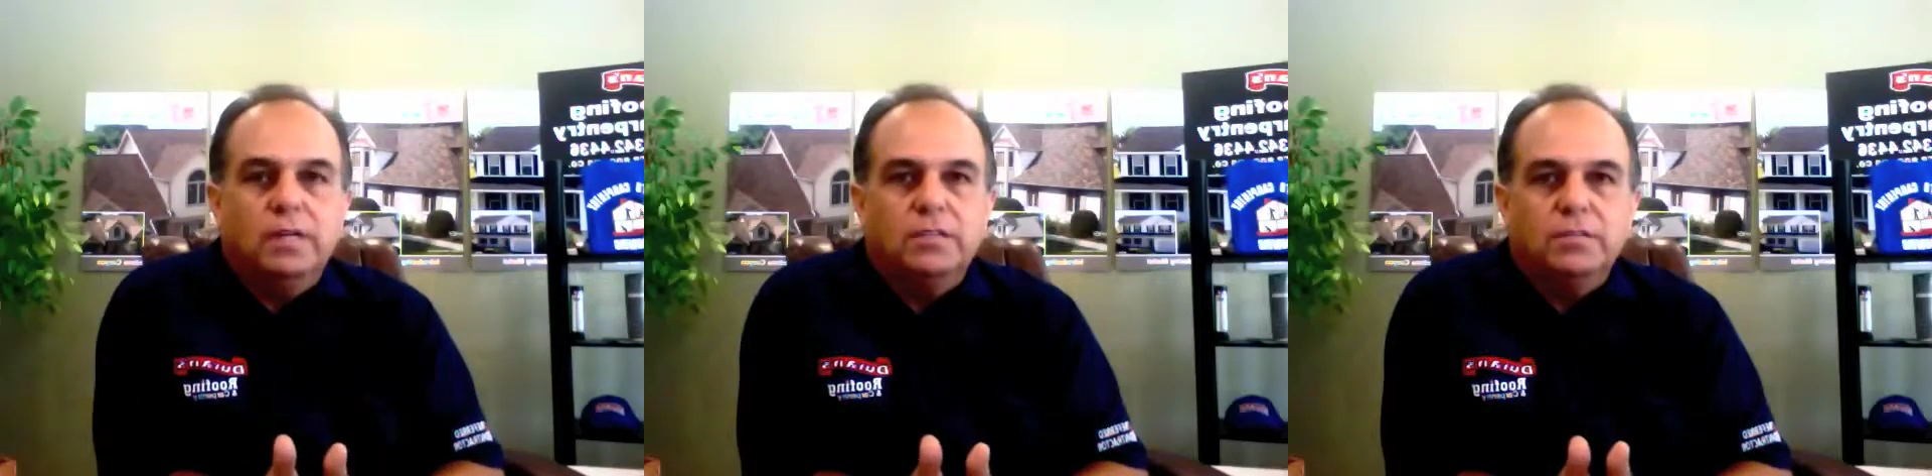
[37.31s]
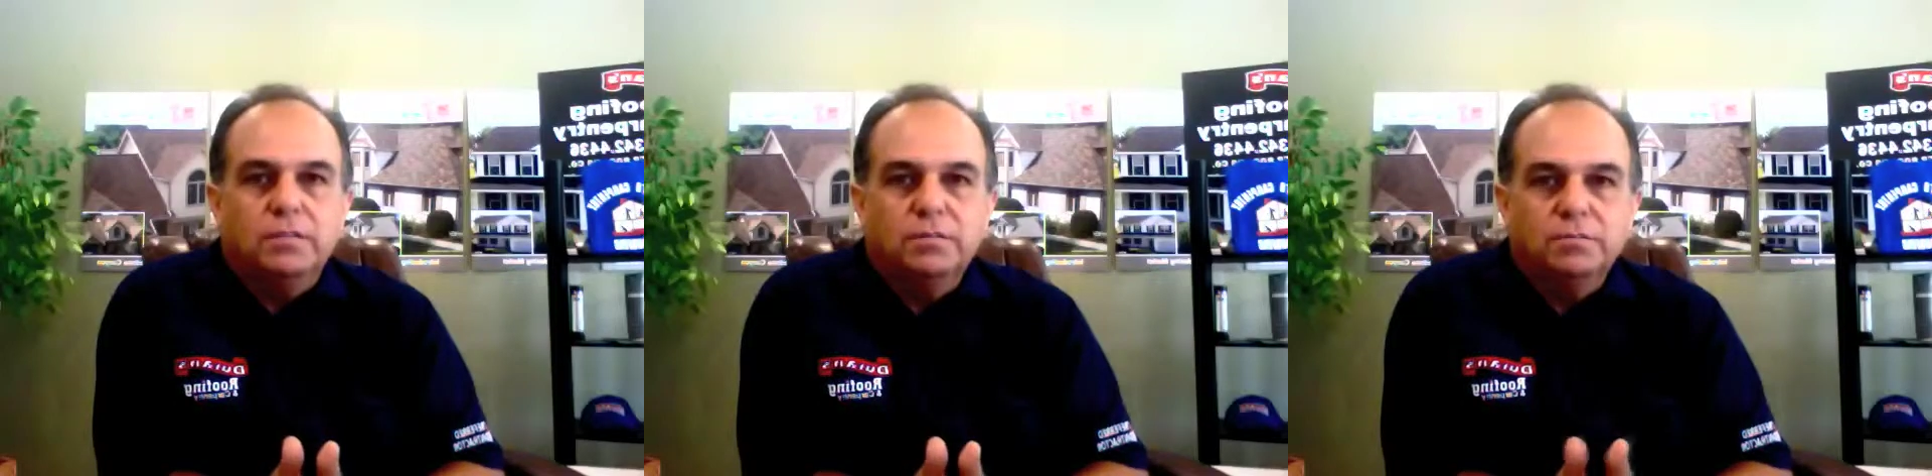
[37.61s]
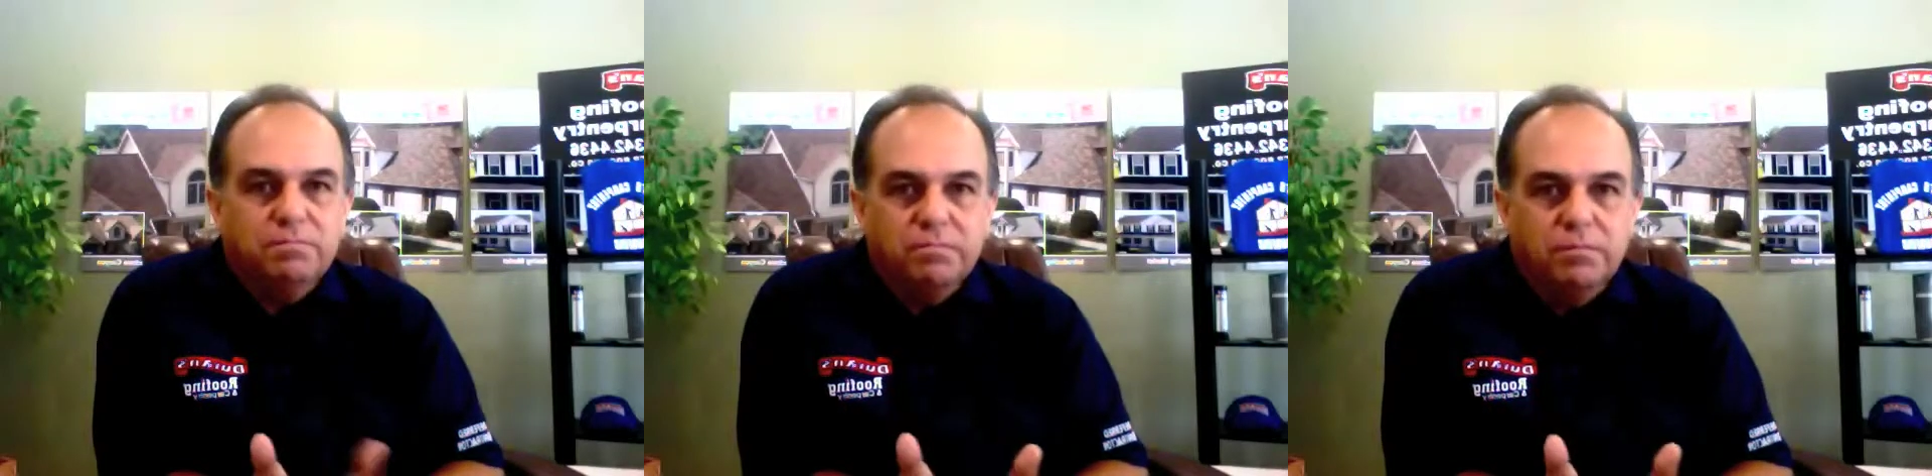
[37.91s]
that
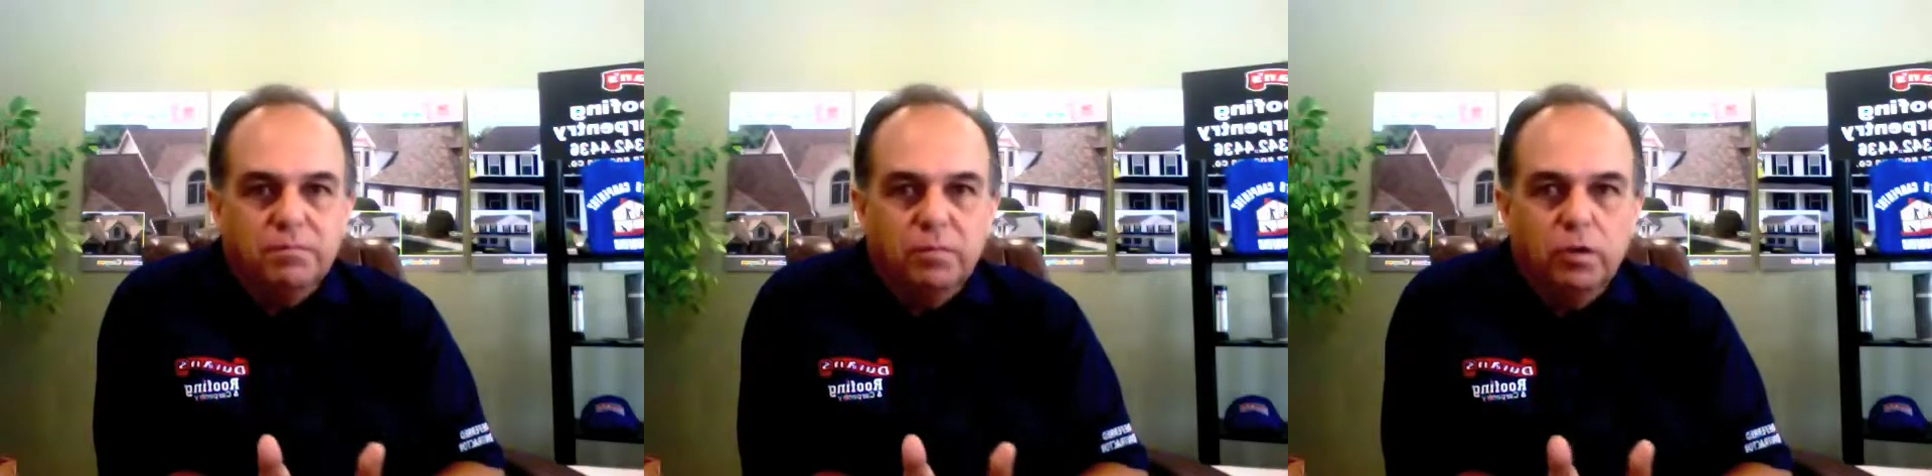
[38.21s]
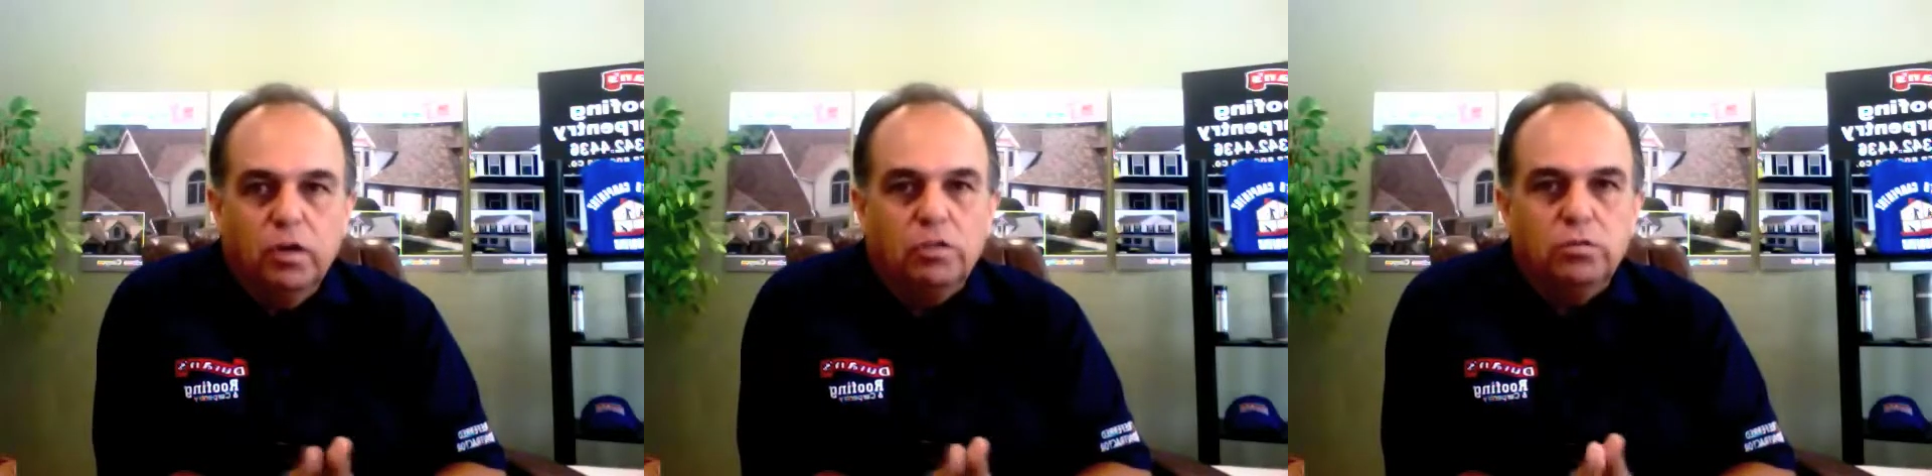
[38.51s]
looks